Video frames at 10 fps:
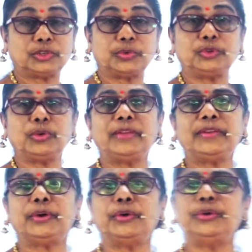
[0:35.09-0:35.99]
So today
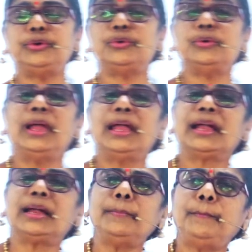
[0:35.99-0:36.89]
we are going to
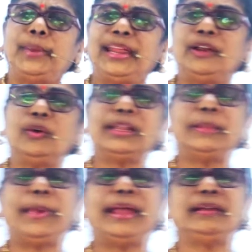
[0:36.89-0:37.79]
complete. Look at
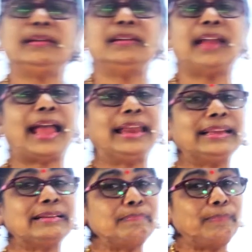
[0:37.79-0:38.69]
the pattern
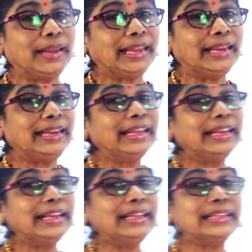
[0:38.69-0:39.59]
and complete
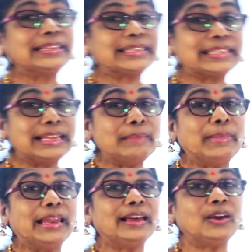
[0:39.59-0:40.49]
in the
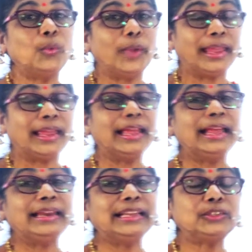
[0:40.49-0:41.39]
similar way.
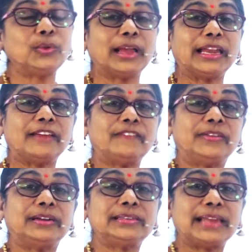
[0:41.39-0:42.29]
Let's look at our
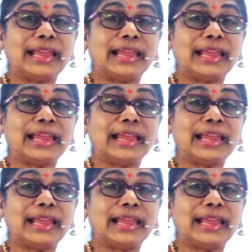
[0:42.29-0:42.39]
first